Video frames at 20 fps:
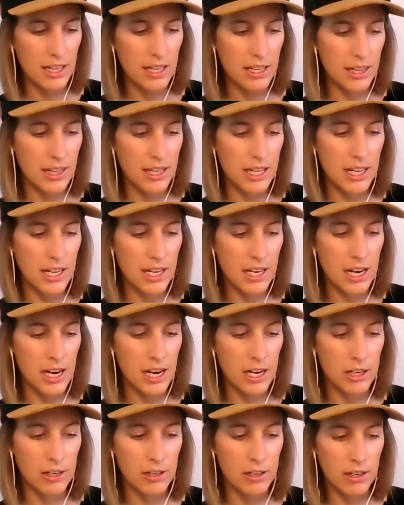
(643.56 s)

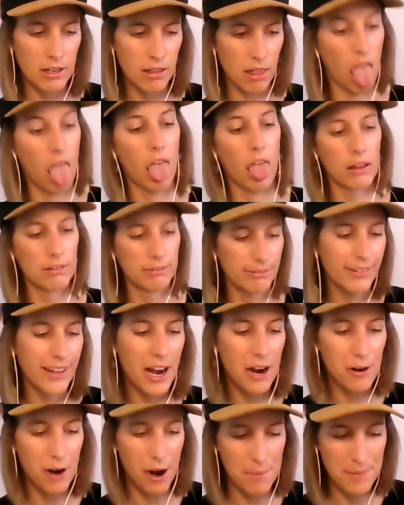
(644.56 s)
There
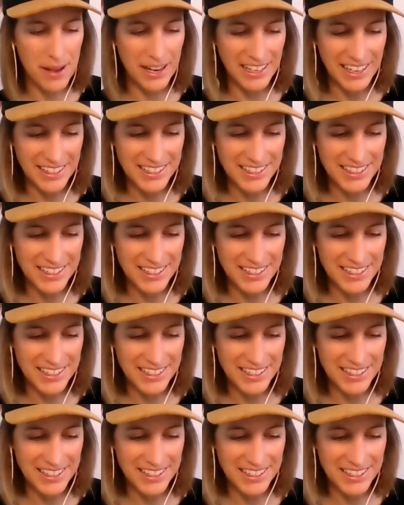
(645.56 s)
are many